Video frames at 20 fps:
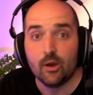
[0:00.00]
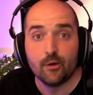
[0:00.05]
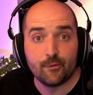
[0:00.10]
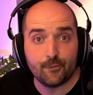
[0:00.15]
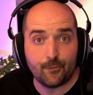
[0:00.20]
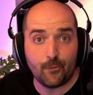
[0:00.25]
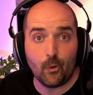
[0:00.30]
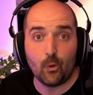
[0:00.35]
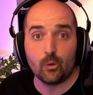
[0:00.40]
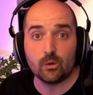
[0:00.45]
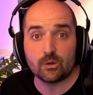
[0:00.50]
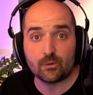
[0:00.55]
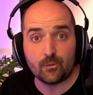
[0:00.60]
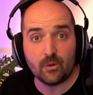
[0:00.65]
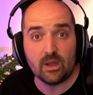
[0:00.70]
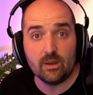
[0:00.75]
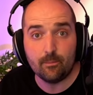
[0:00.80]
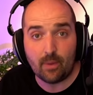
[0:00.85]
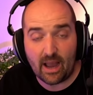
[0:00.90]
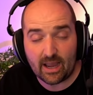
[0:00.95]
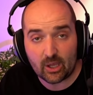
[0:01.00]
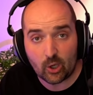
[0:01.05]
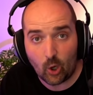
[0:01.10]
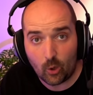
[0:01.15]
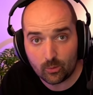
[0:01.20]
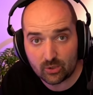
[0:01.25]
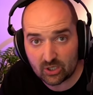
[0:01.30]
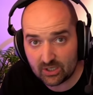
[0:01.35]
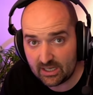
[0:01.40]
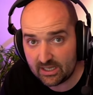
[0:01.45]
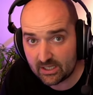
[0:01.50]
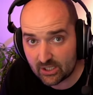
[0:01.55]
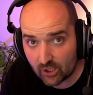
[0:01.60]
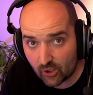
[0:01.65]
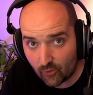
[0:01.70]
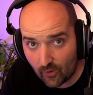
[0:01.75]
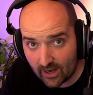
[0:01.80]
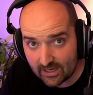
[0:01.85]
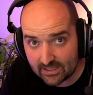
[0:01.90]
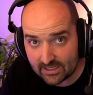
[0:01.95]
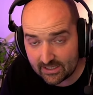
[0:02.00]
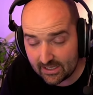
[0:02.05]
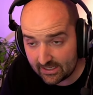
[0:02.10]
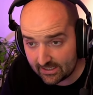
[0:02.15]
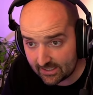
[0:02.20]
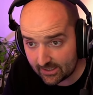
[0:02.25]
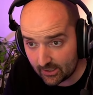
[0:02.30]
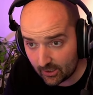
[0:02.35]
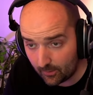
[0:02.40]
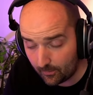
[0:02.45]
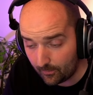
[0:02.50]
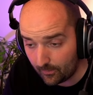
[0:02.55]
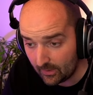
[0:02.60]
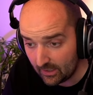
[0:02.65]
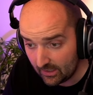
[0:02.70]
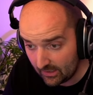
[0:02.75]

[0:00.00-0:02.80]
force feedback option integrated into them.